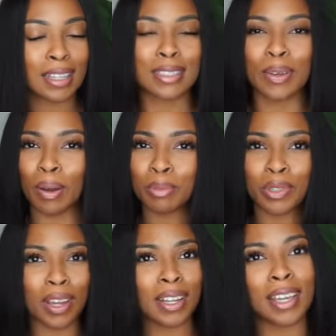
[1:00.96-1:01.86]
So I'm
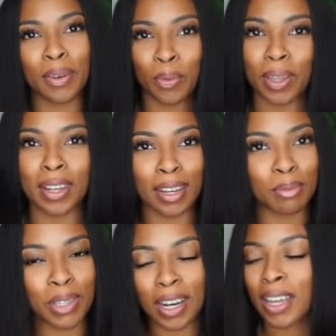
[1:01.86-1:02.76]
trying to get
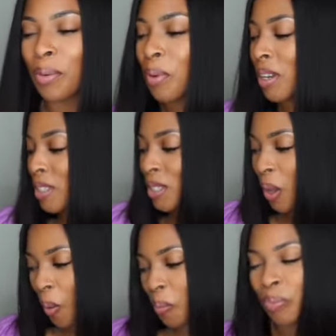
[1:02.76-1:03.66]
with it.
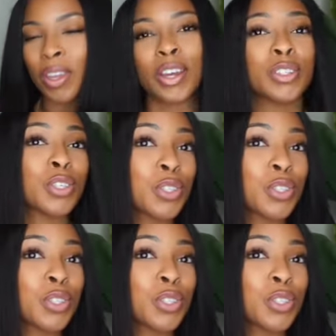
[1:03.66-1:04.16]
So here's a